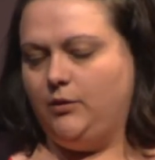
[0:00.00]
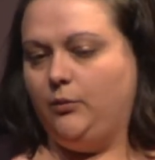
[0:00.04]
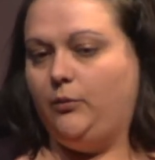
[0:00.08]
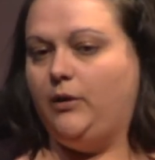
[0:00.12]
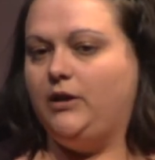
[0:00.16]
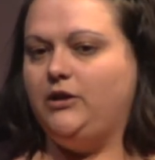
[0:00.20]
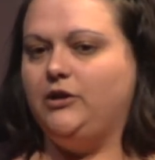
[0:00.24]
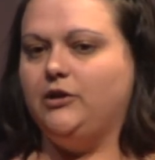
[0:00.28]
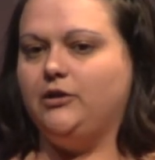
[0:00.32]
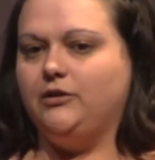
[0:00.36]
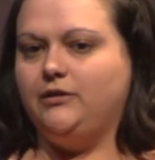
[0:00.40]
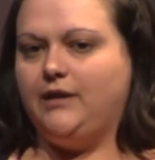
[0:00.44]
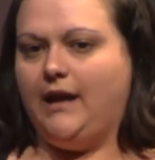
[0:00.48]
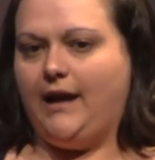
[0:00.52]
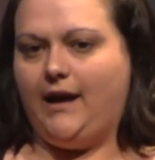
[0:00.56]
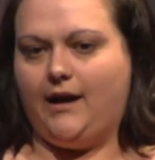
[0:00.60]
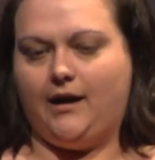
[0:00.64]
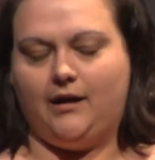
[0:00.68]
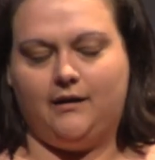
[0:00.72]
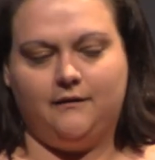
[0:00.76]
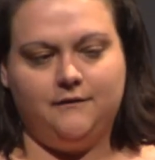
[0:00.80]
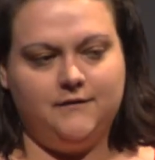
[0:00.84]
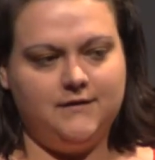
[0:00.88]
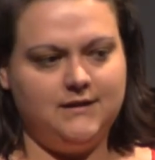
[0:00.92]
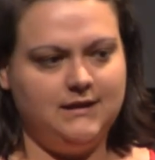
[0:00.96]
when your
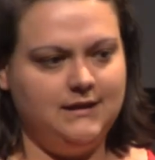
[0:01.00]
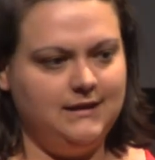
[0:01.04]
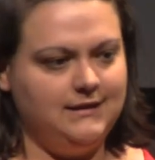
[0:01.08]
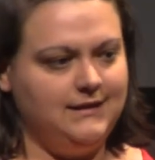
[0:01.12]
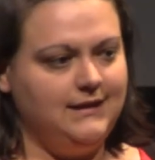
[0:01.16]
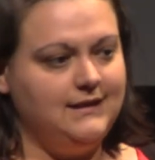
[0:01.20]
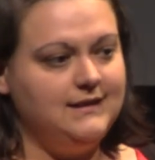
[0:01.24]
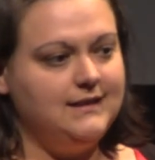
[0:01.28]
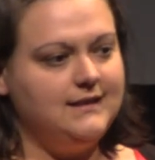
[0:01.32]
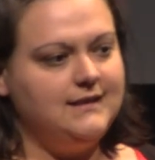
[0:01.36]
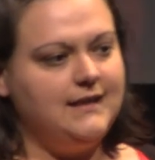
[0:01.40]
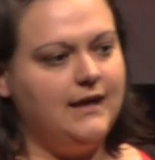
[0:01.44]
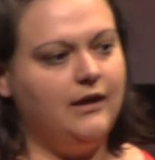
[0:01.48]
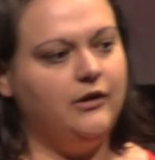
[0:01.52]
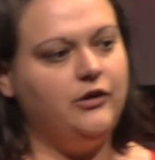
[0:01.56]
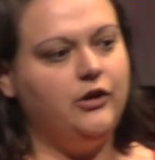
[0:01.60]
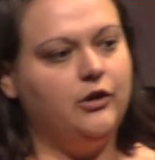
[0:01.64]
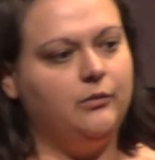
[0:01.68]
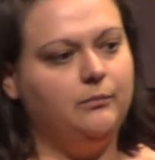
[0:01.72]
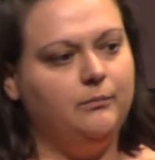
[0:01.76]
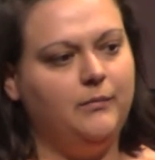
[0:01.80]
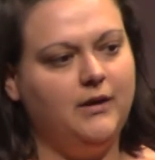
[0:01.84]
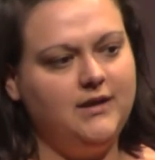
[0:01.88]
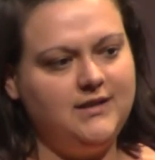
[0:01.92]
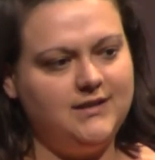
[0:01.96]
nerves need to tell your
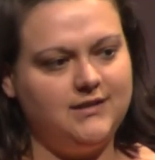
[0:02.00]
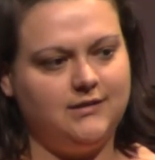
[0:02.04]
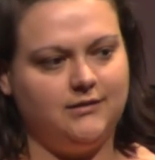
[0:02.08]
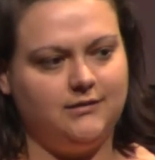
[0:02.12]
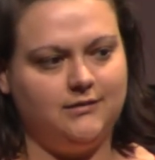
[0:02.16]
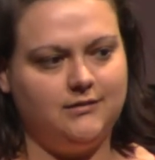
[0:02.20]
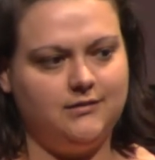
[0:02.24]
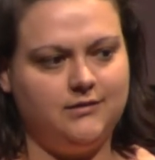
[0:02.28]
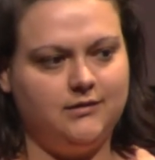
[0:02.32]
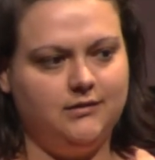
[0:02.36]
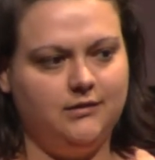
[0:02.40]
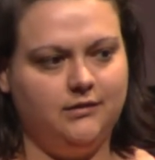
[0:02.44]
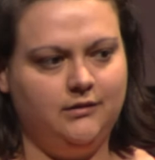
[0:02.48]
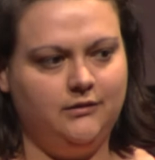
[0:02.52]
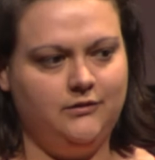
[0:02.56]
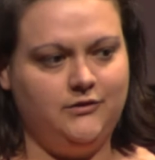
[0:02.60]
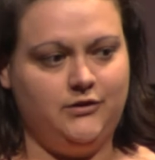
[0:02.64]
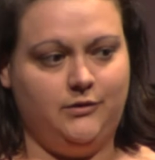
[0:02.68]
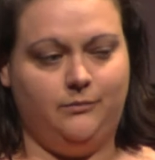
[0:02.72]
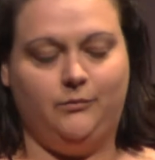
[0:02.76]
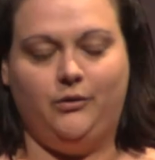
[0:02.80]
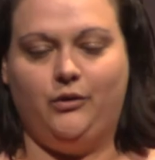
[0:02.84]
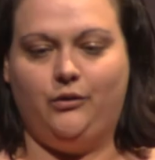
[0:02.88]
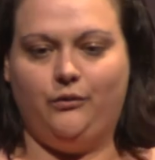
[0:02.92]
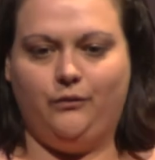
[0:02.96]
muscles to
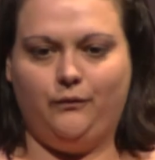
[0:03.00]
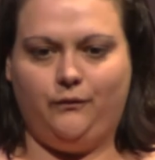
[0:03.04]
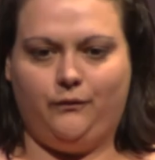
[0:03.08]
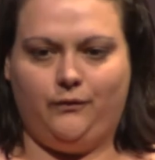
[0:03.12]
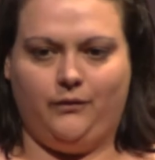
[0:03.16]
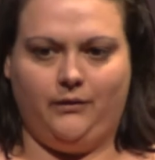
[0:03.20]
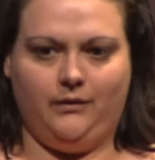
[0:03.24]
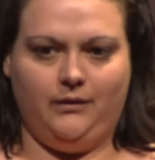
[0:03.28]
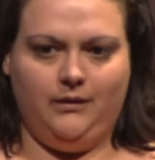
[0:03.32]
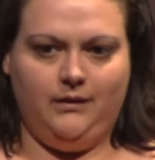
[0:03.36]
move.